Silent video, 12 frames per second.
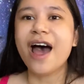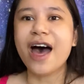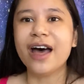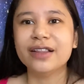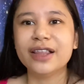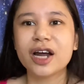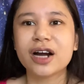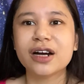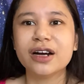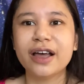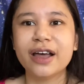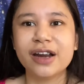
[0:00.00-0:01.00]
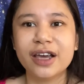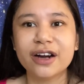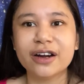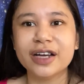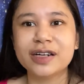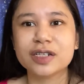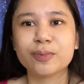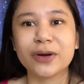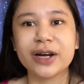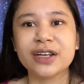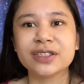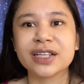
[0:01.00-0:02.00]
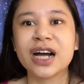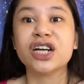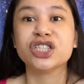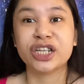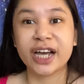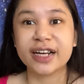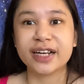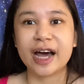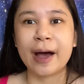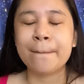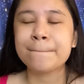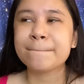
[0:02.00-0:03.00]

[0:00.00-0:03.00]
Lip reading: and here it is pronounced hacienda.